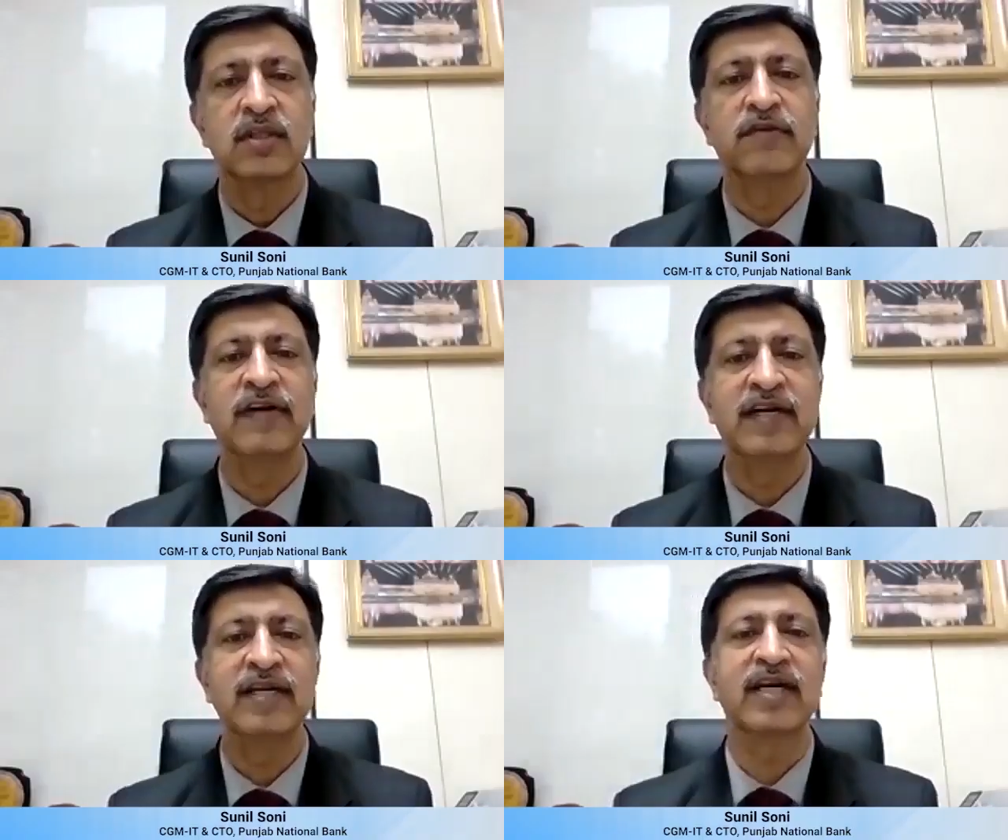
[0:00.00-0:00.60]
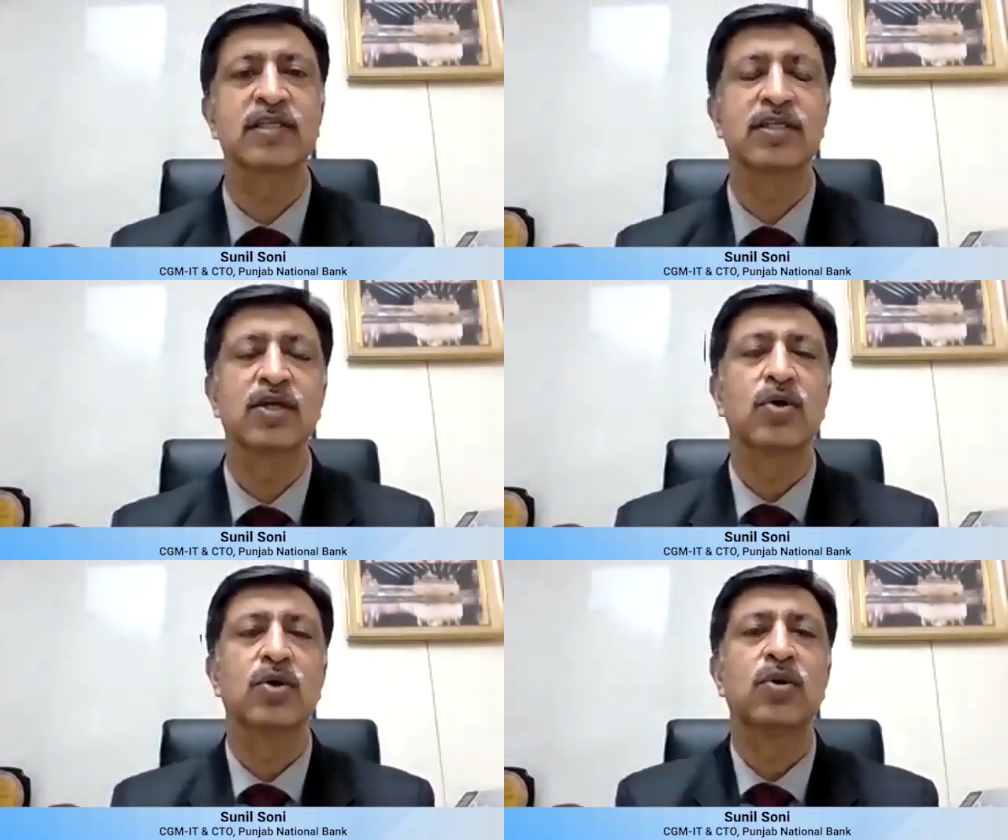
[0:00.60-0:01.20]
the fintechs
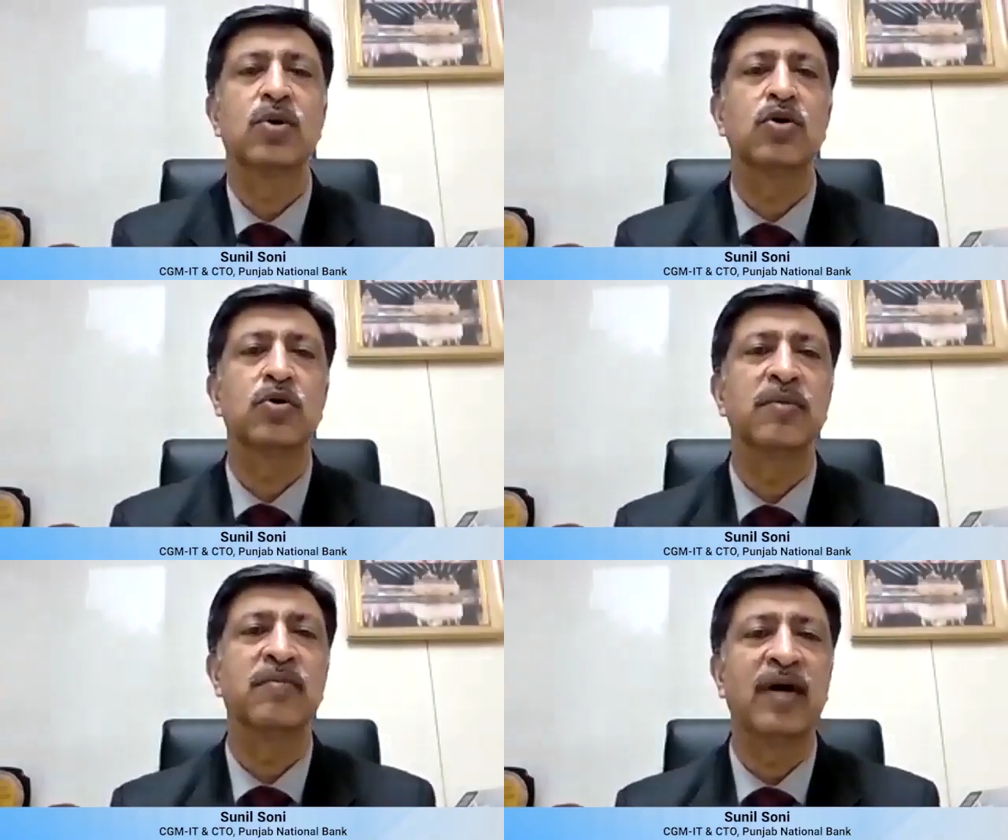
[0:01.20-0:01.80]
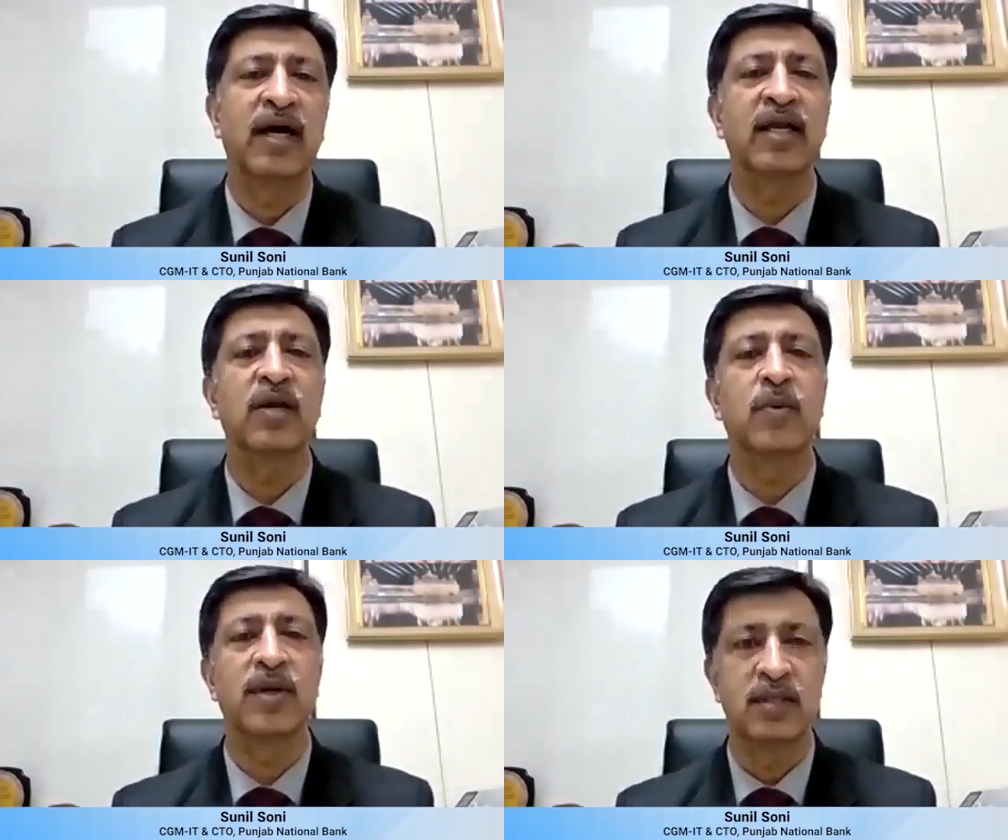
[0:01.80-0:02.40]
who are going to be
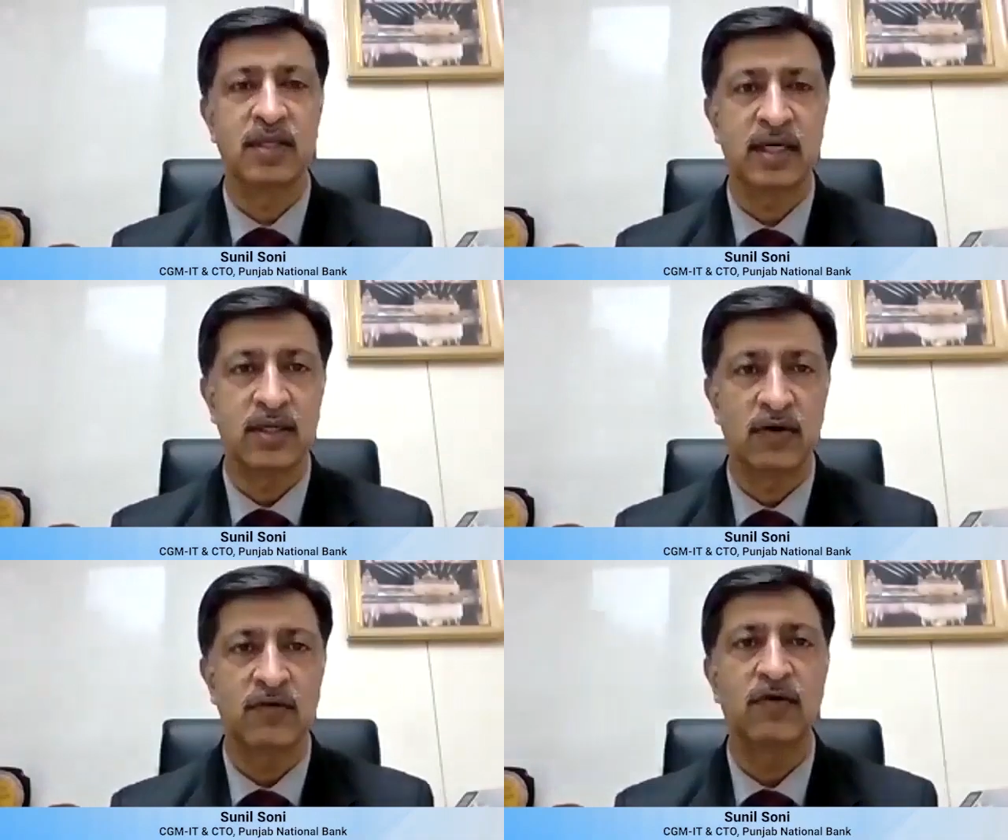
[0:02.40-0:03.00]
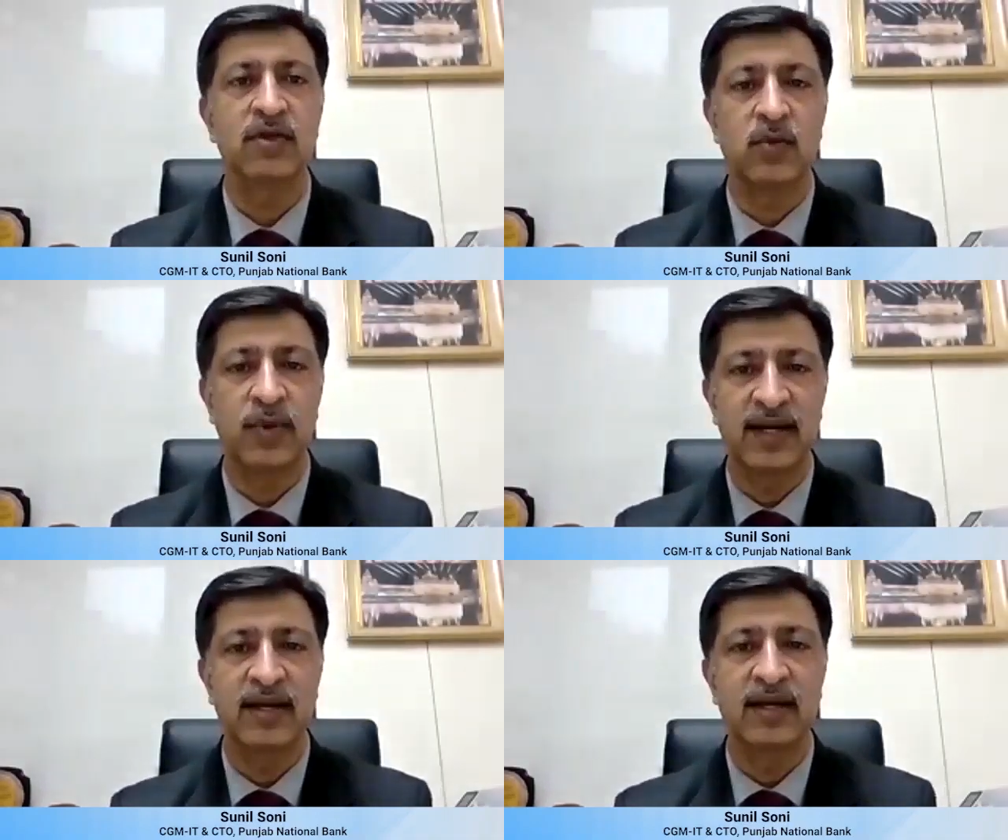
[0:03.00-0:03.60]
marrying with the kind of or the
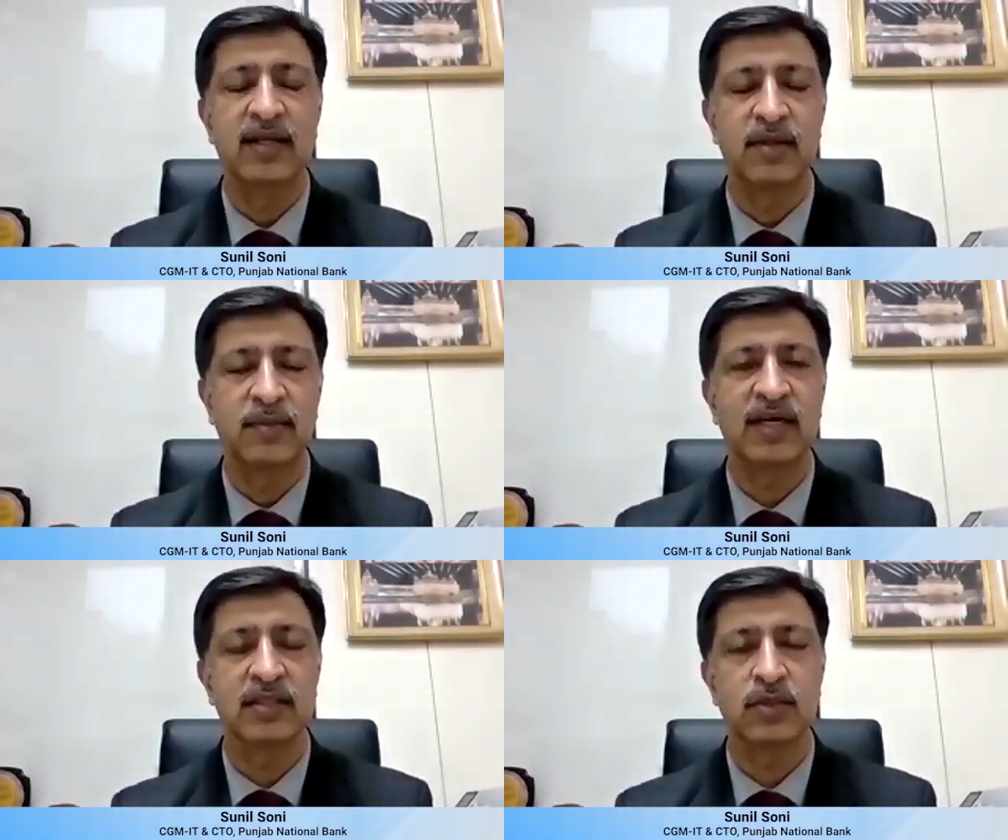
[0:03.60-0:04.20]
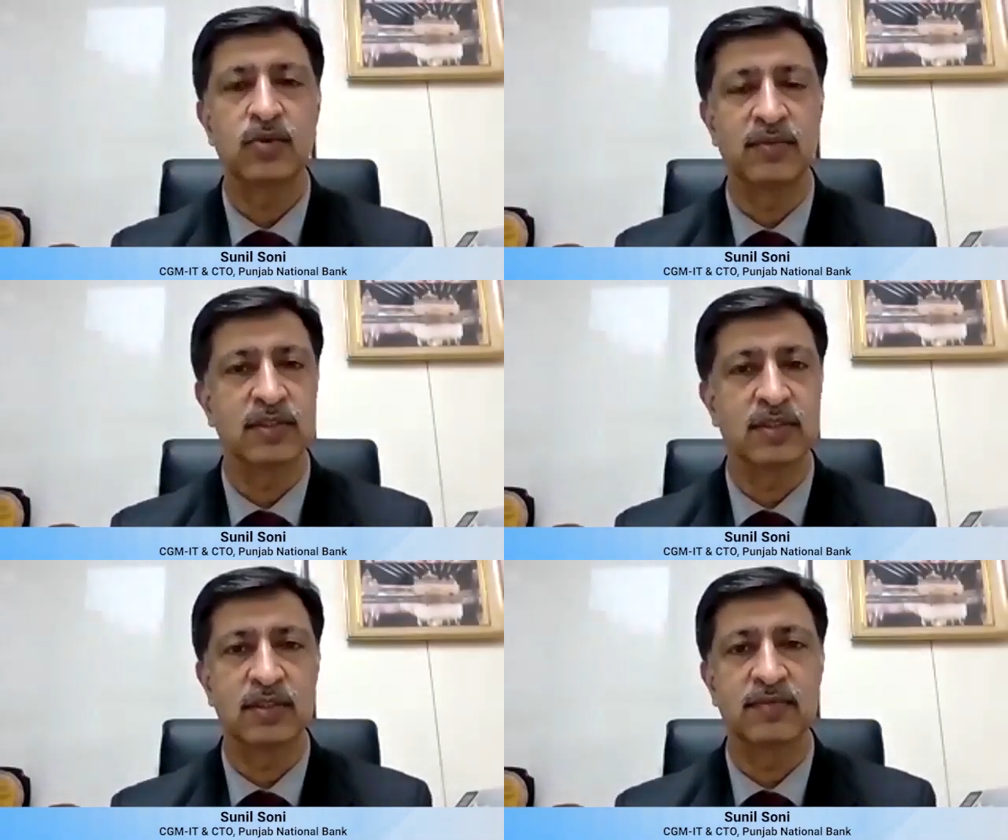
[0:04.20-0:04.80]
way the banks are doing
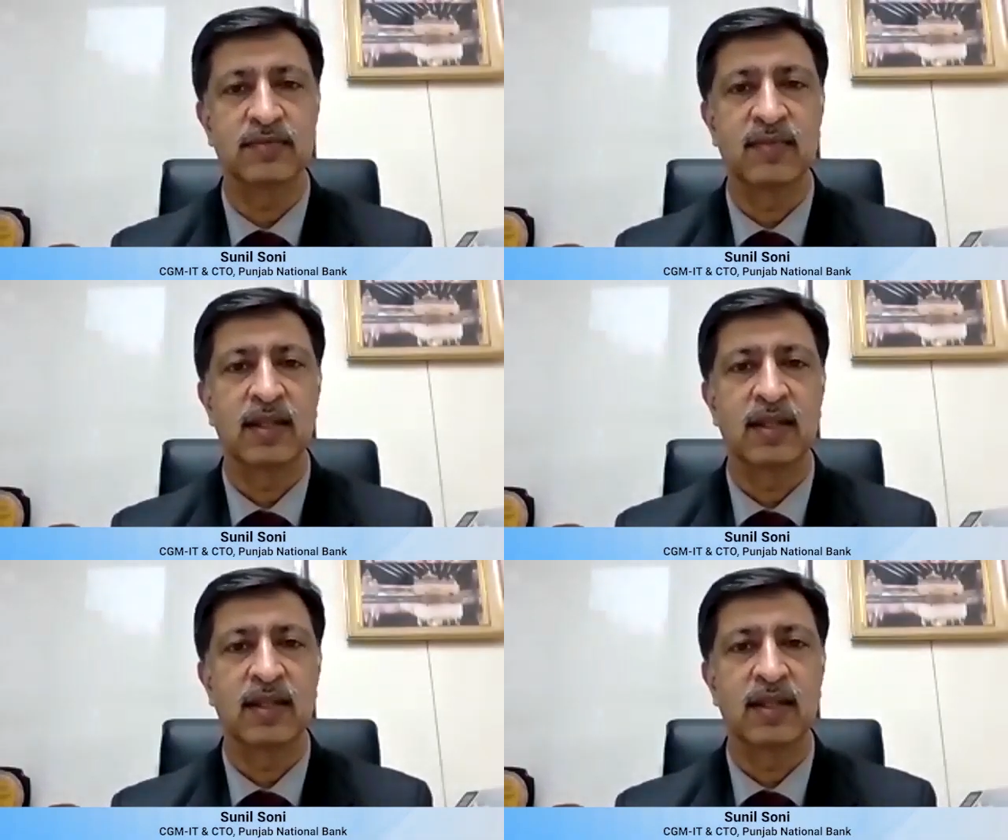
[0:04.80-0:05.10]
business.